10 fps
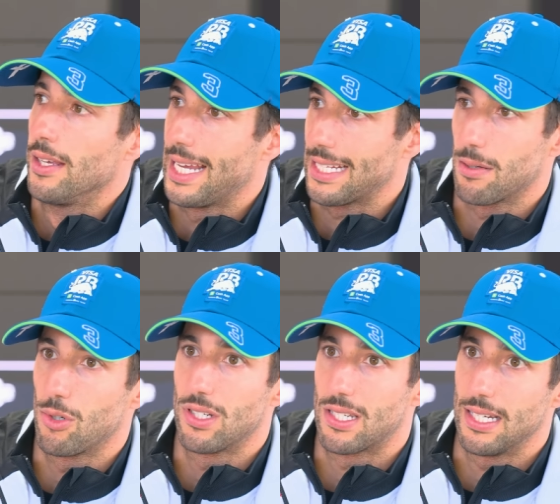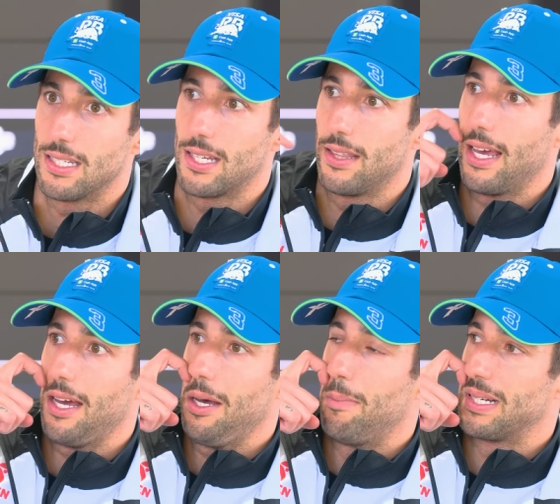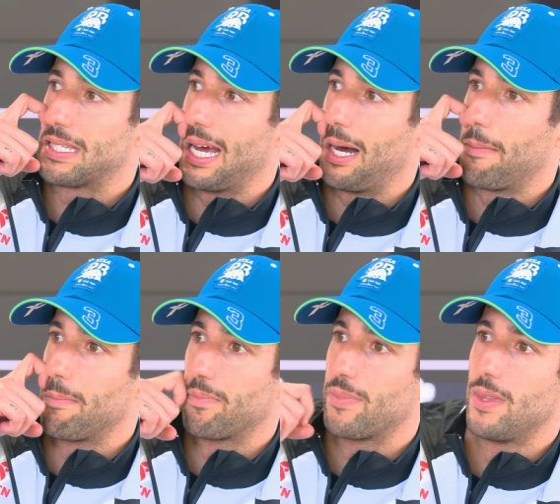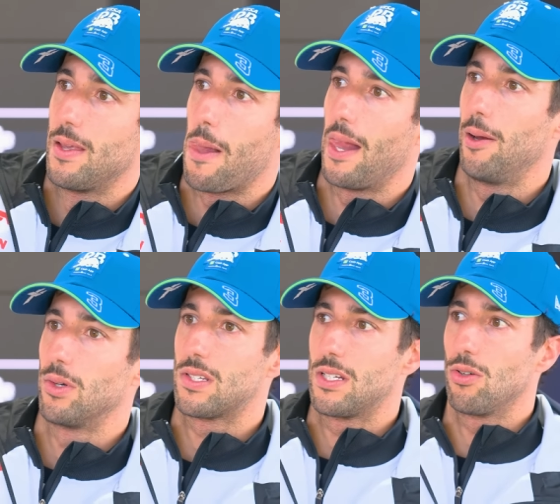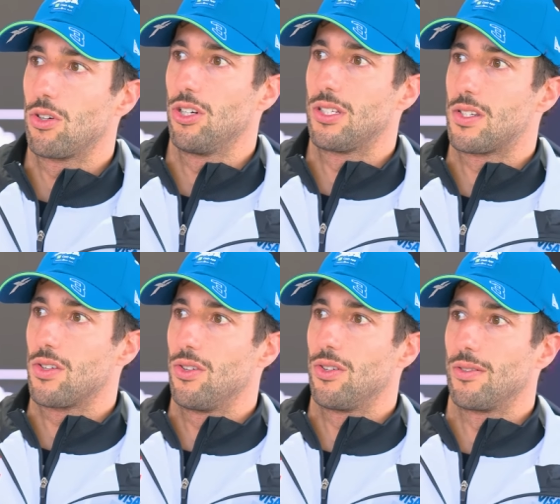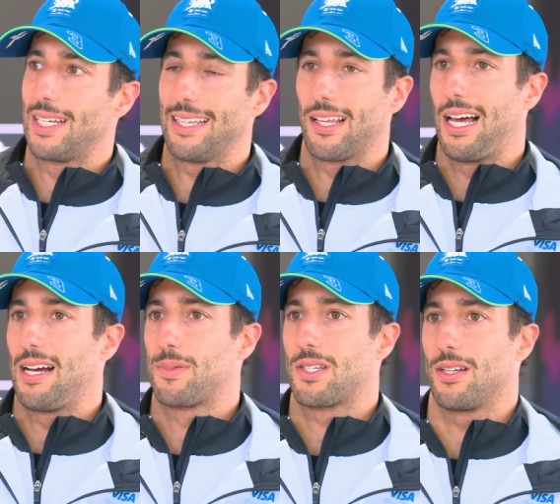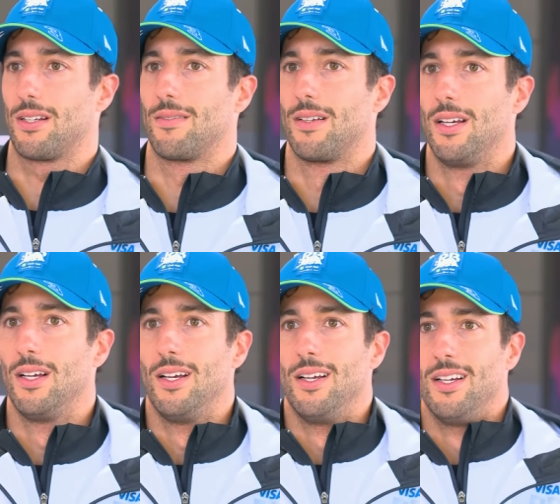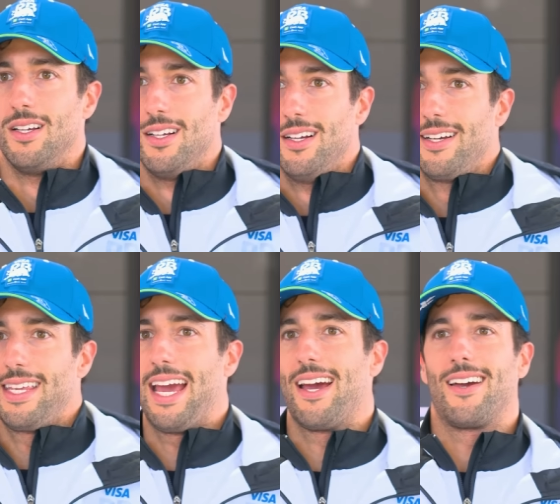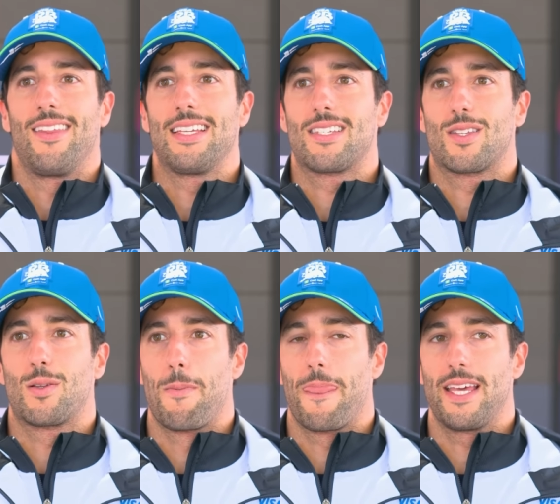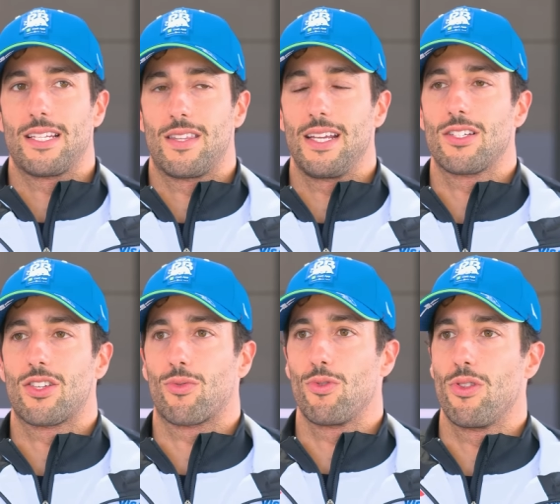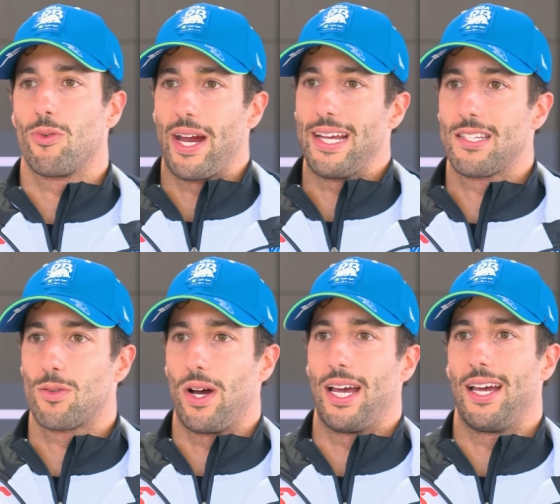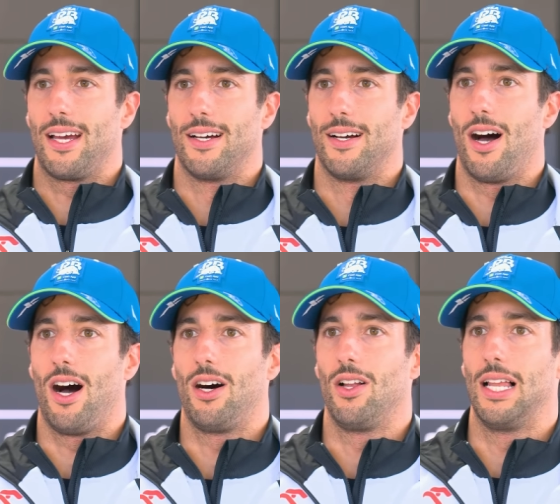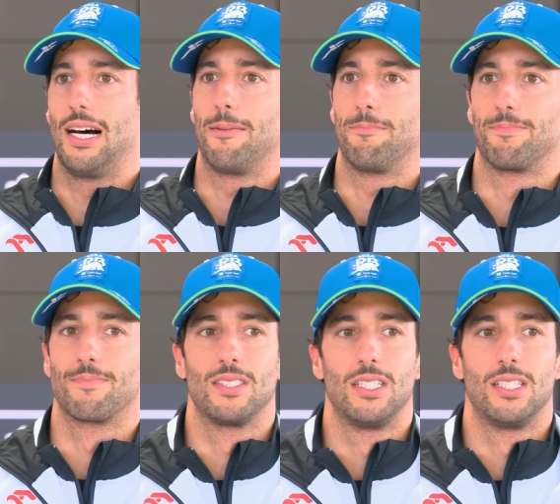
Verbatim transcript: get some good stints in there, but um, it was still good to get the laps and yeah, there's there's things through the race where I'll um,